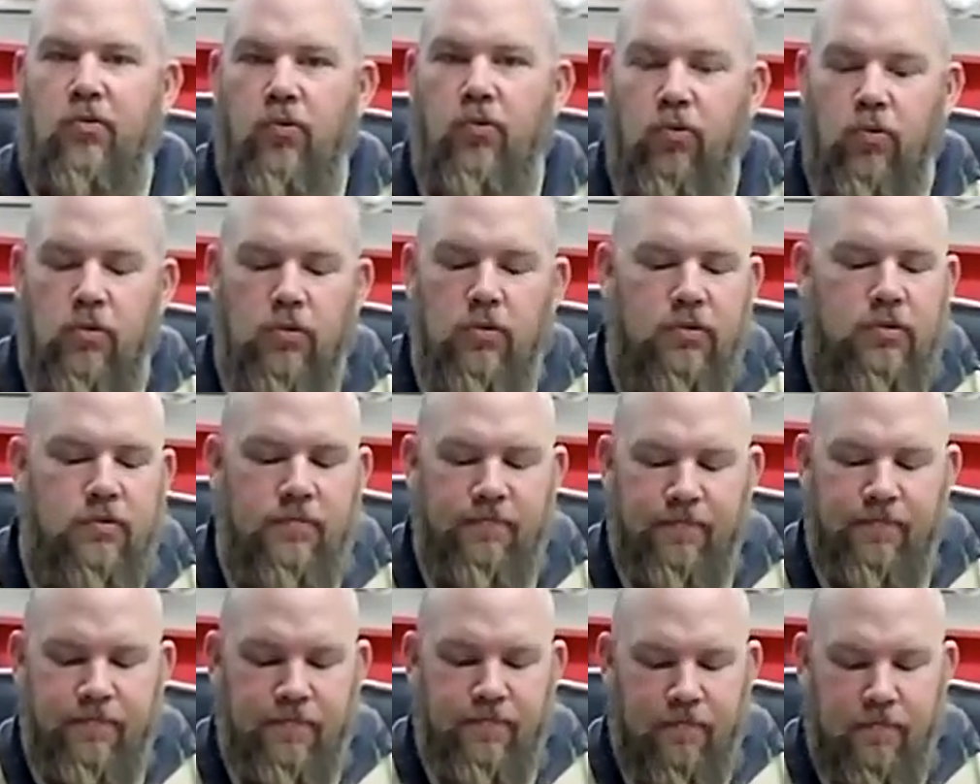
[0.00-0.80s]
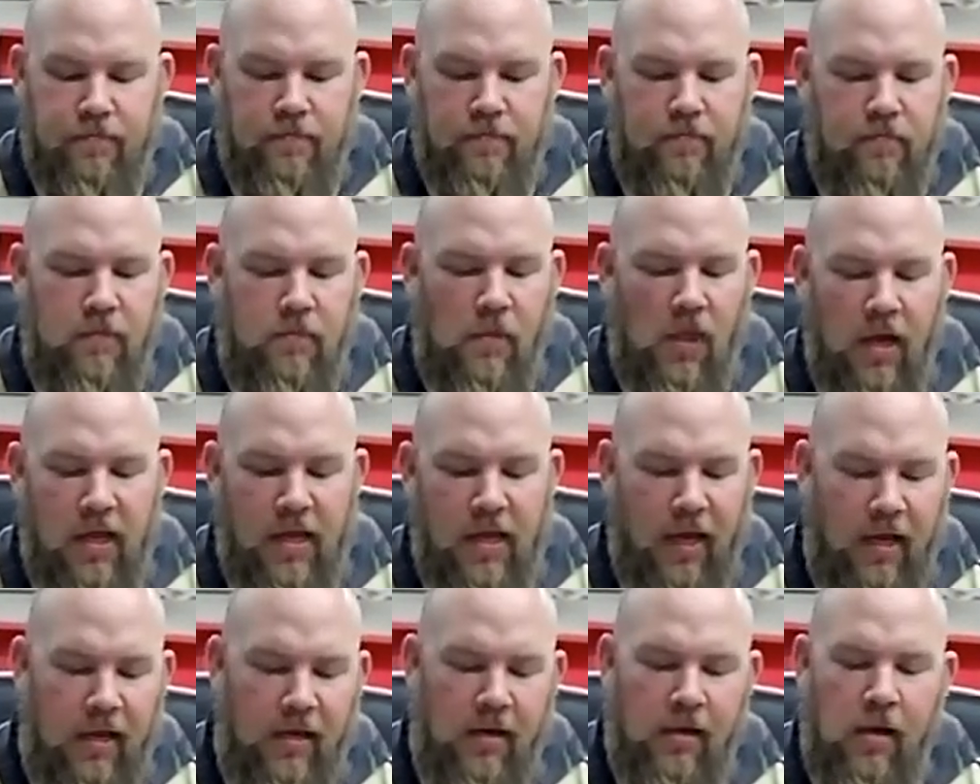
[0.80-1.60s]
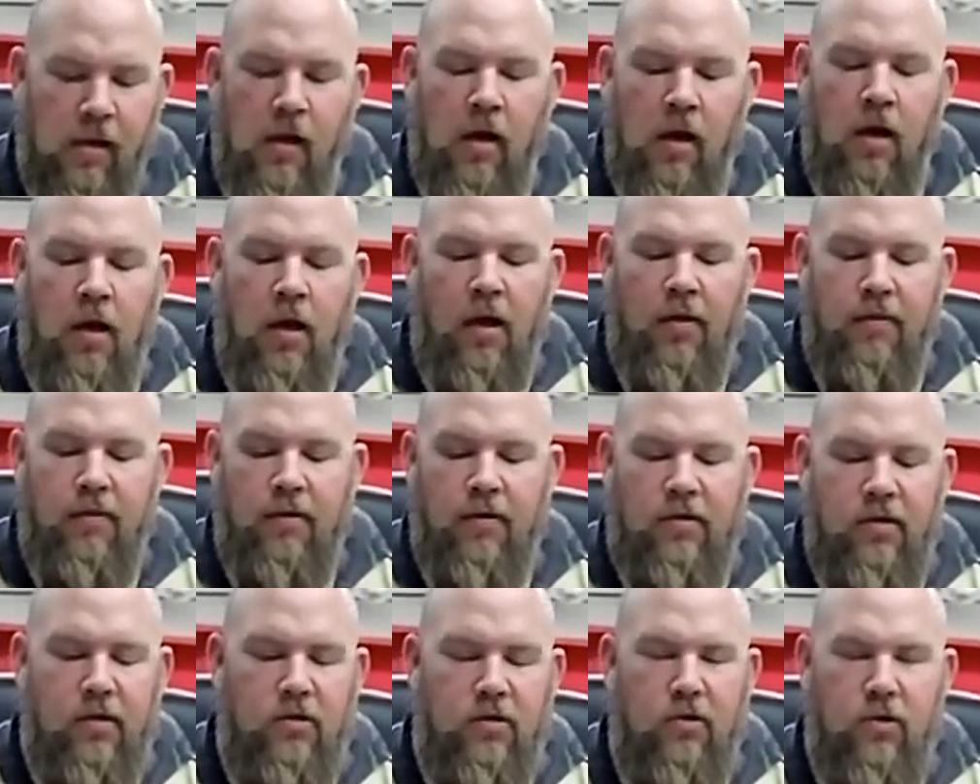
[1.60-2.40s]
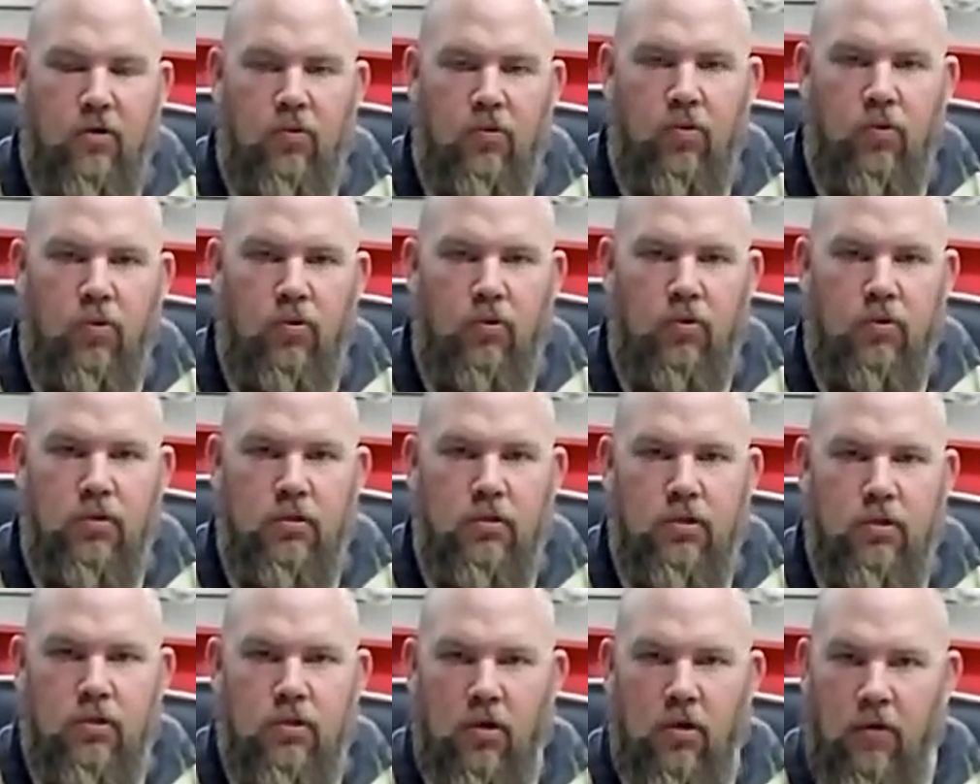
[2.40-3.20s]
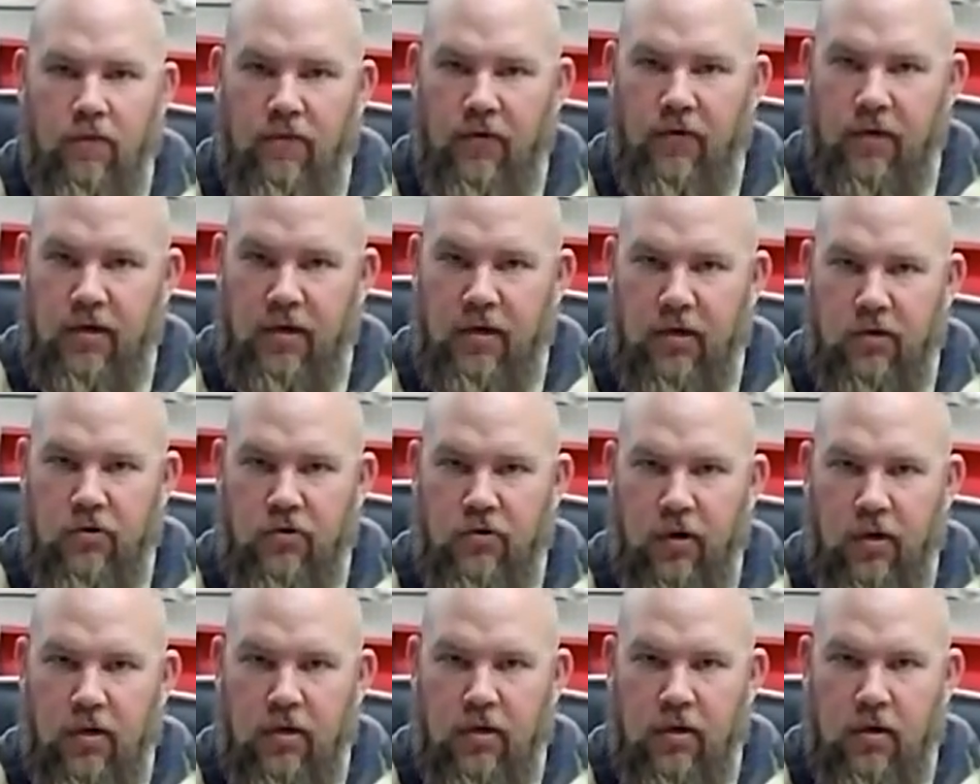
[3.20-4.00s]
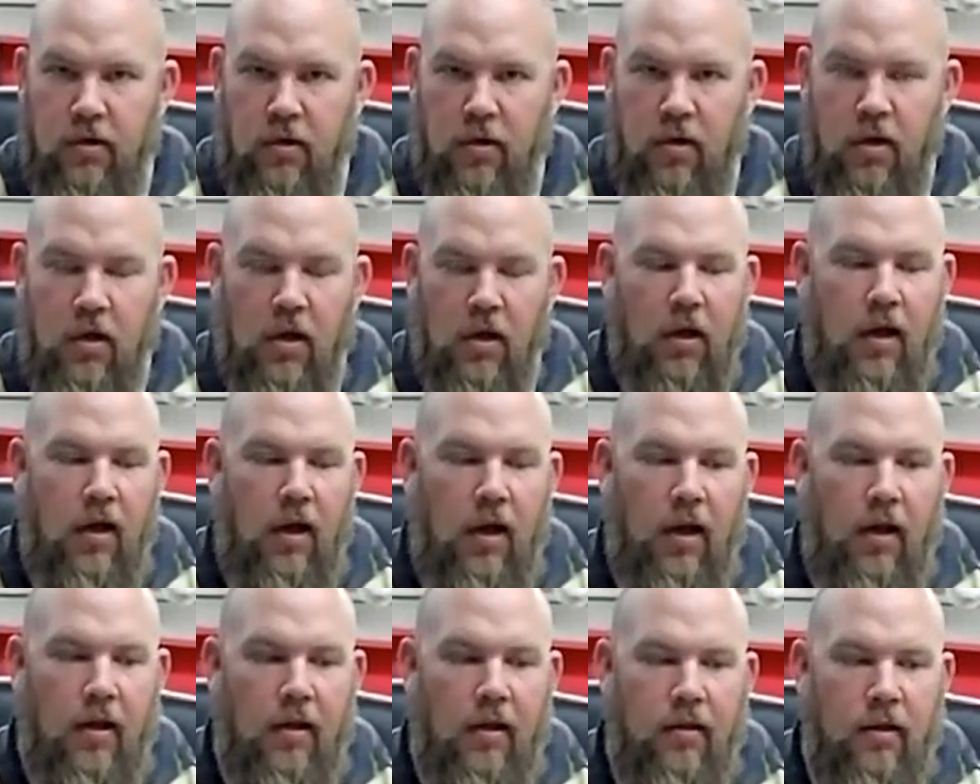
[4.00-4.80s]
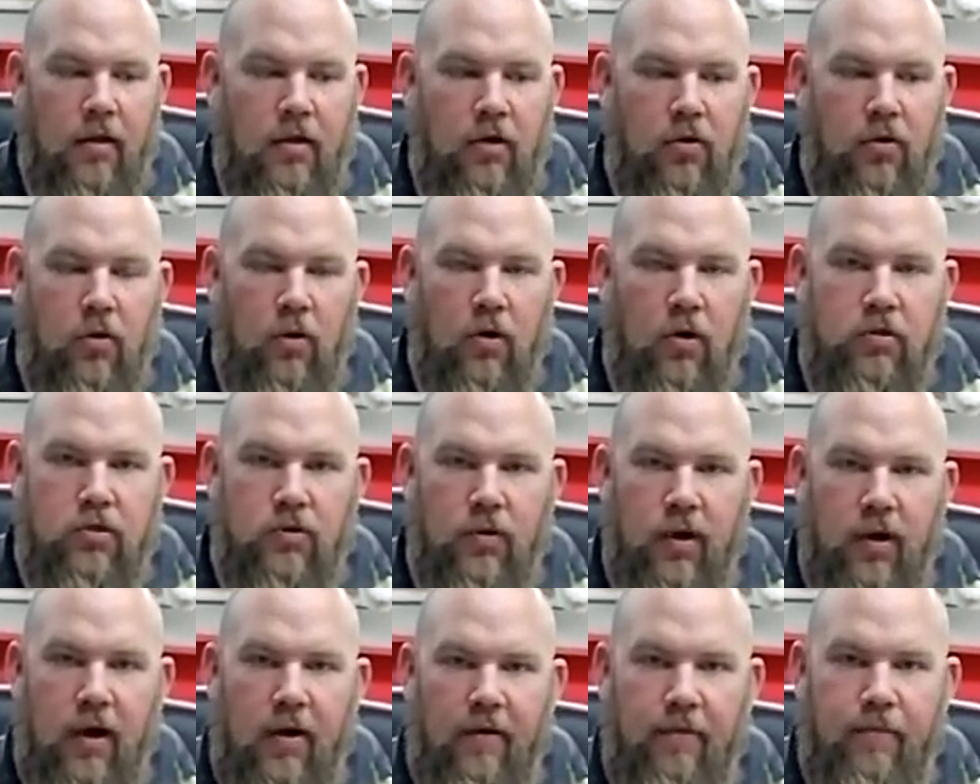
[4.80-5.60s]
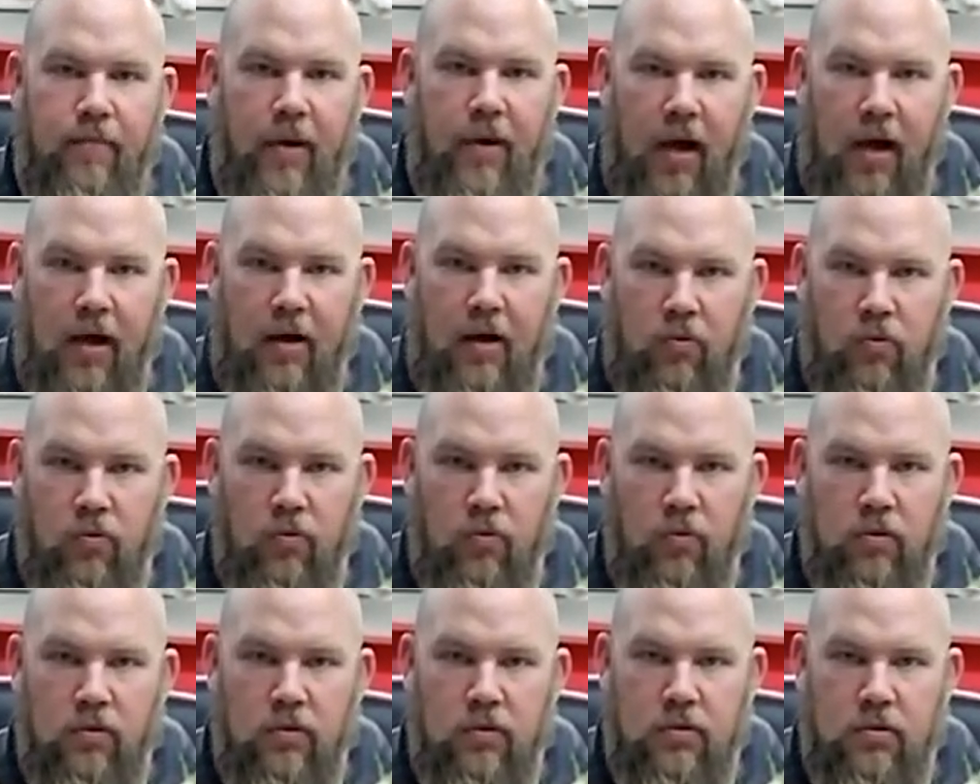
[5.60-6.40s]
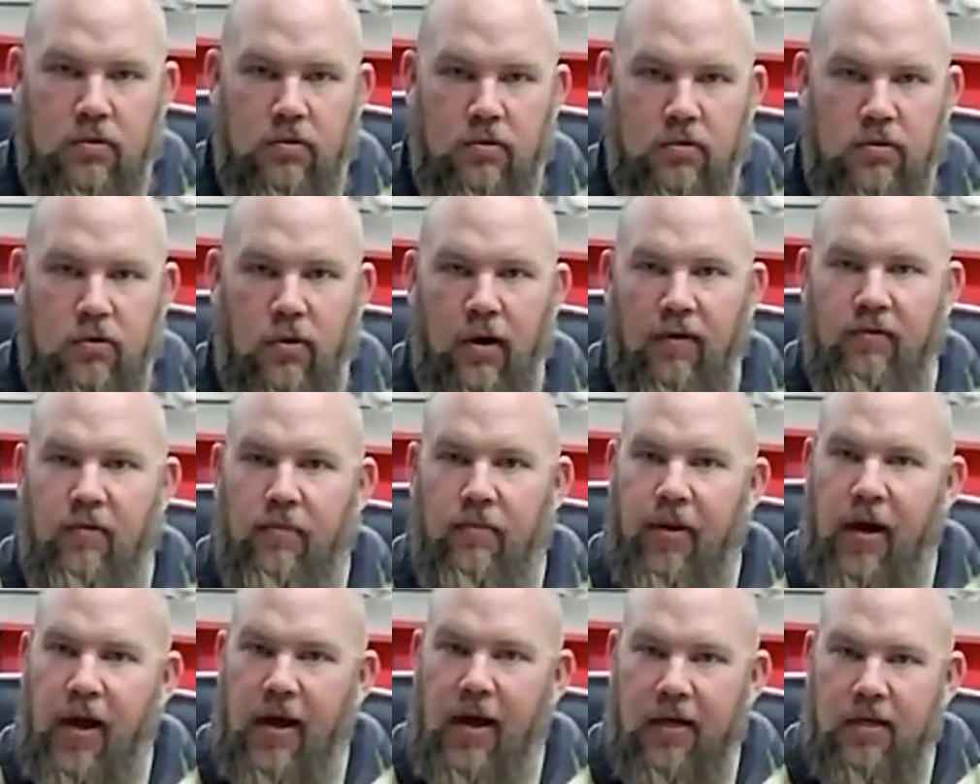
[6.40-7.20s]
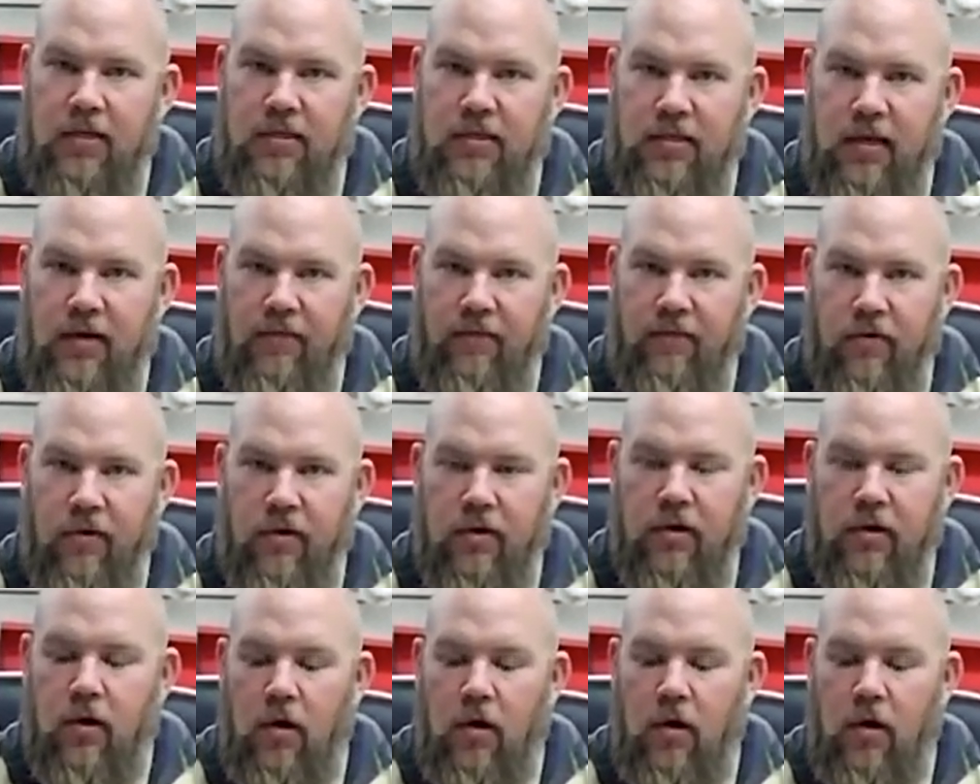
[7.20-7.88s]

rules. Again, the district rules are for the district, and then you also have pack rules. So every pack is different.